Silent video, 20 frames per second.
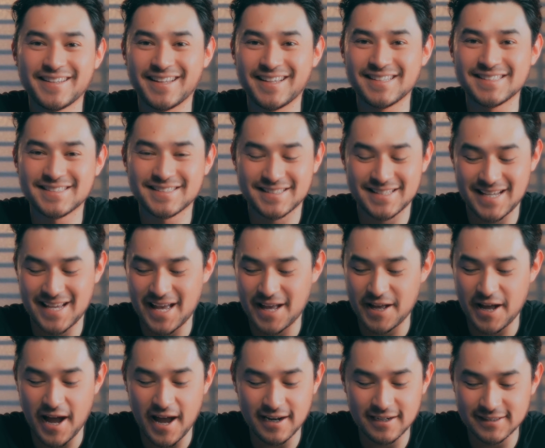It's
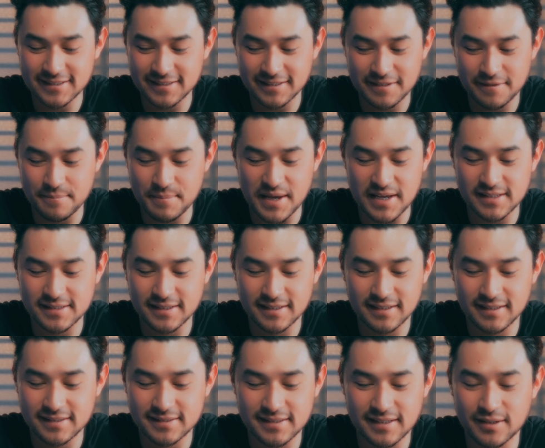honestly amazing.
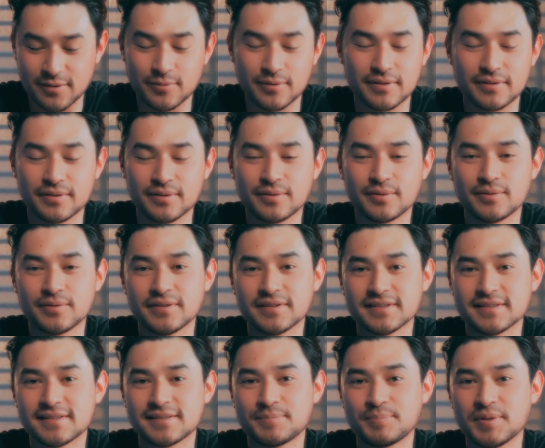It's like one of the
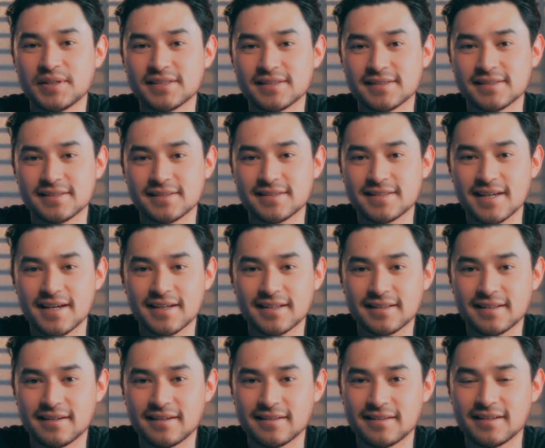coolest pieces of tech
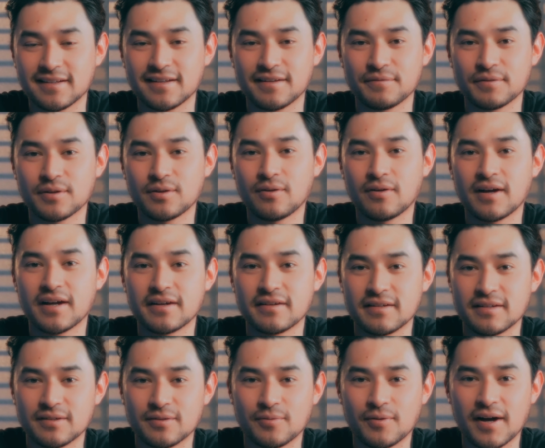that I think I've acquired
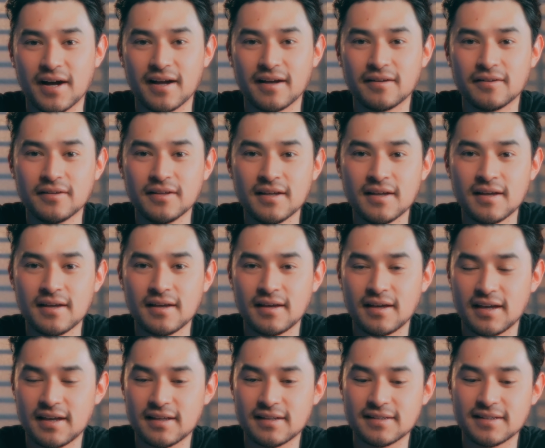in a while,
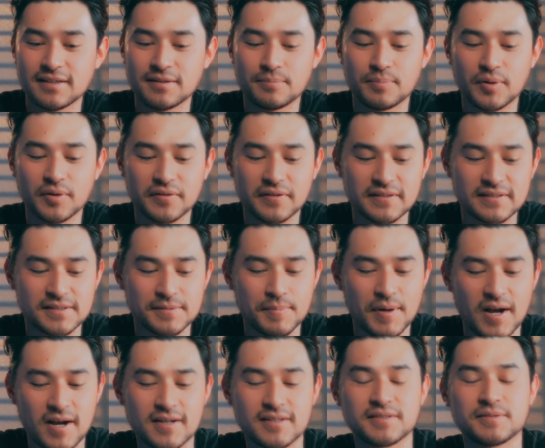and it both
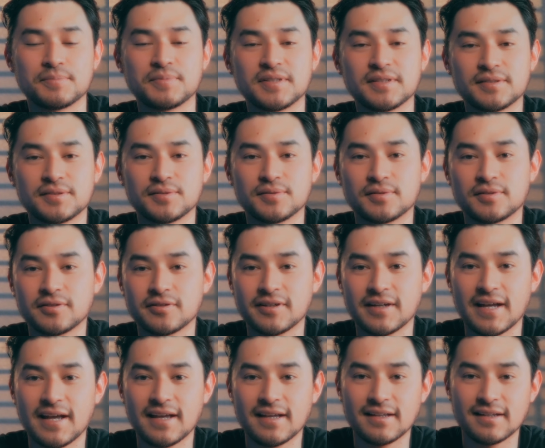inspires me to
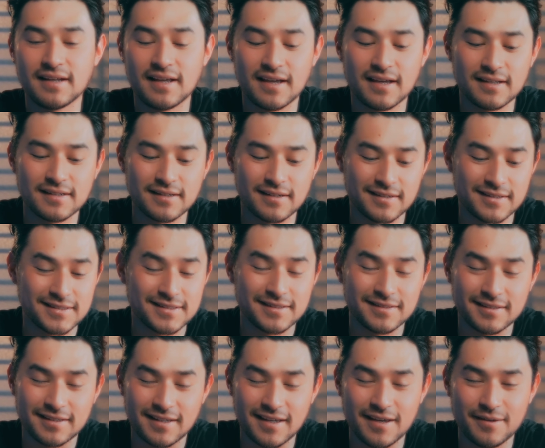create and
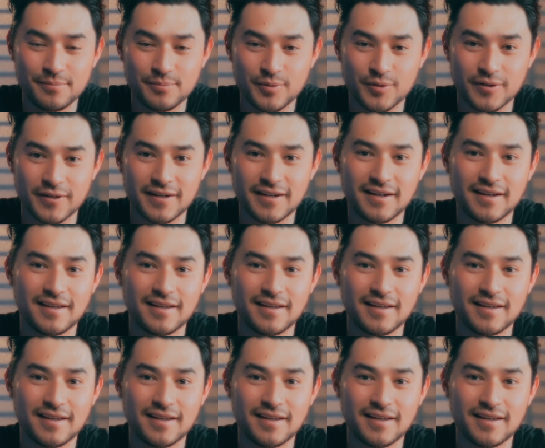honestly game more.